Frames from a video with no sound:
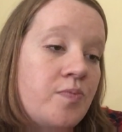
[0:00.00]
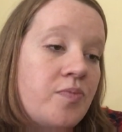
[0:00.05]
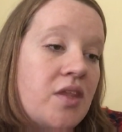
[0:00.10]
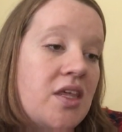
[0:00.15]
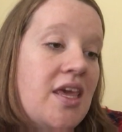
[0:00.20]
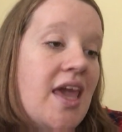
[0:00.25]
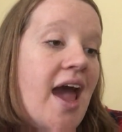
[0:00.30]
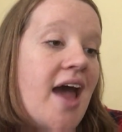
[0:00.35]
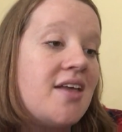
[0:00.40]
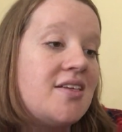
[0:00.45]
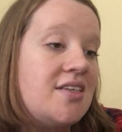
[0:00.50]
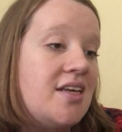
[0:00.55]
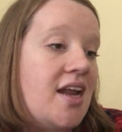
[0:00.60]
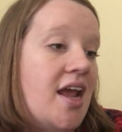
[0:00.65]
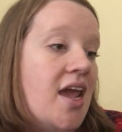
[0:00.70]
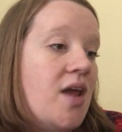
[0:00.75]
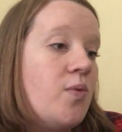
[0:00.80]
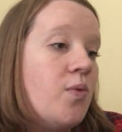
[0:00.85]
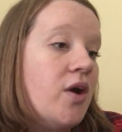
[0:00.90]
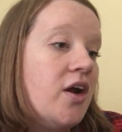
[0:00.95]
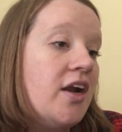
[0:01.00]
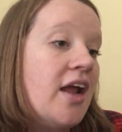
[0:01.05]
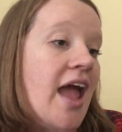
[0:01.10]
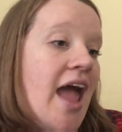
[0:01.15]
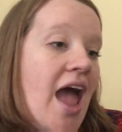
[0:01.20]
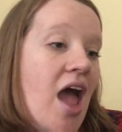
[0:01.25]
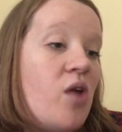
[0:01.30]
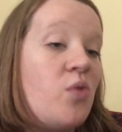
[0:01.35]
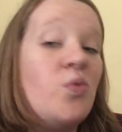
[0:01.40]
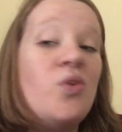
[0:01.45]
Yeah, said Hayward,
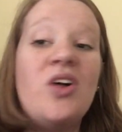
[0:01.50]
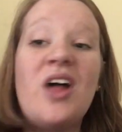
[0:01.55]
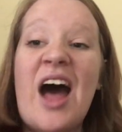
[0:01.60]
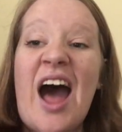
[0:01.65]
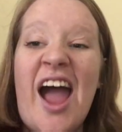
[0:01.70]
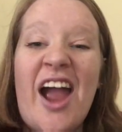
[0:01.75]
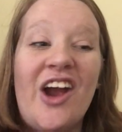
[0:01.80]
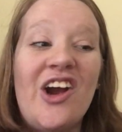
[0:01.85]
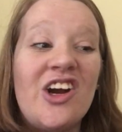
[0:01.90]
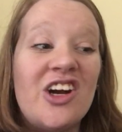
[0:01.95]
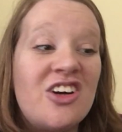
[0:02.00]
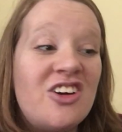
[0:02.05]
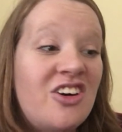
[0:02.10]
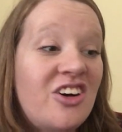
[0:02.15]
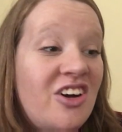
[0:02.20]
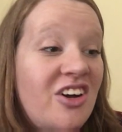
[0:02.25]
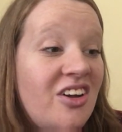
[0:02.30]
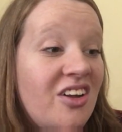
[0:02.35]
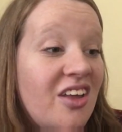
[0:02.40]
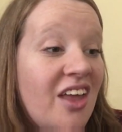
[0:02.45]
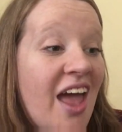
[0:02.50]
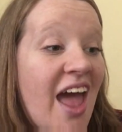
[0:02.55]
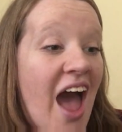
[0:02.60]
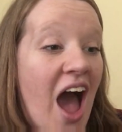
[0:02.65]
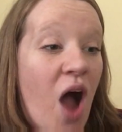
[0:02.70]
and we'll hire a cook,